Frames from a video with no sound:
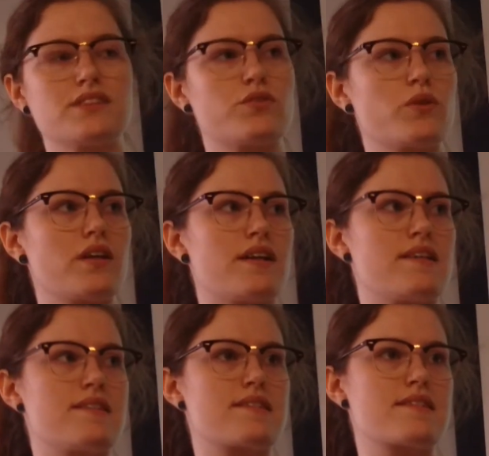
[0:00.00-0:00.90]
for
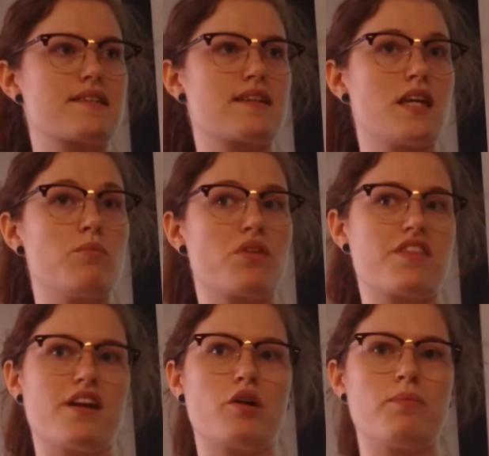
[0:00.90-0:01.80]
is
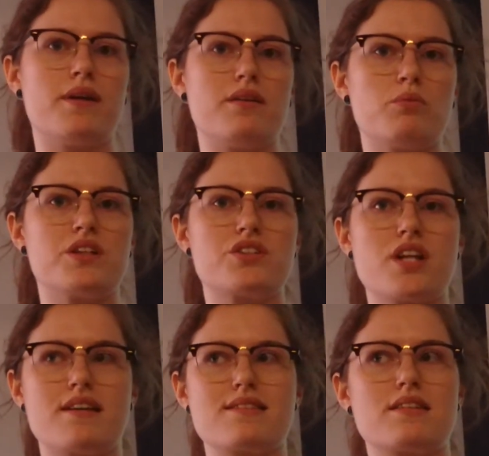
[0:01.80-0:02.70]
chemotherapy, which
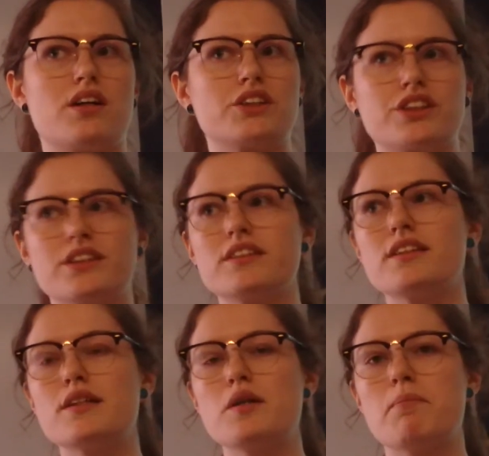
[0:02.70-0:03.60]
has nausea,
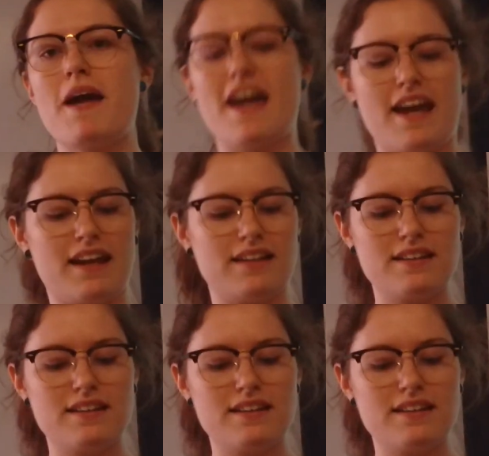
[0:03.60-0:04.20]
pain,